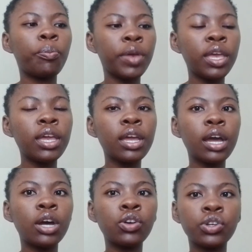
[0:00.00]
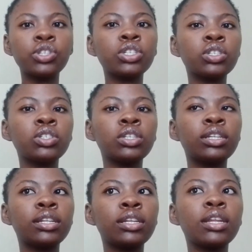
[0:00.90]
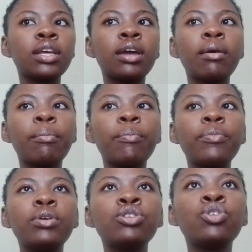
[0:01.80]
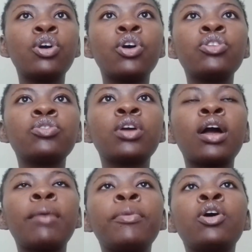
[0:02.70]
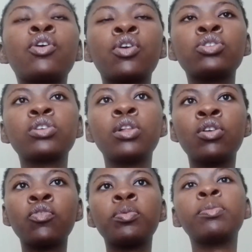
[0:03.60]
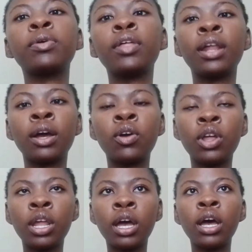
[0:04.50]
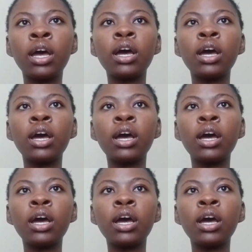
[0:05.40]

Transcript: being a Christian, you're going to come across a lot of people that are gonna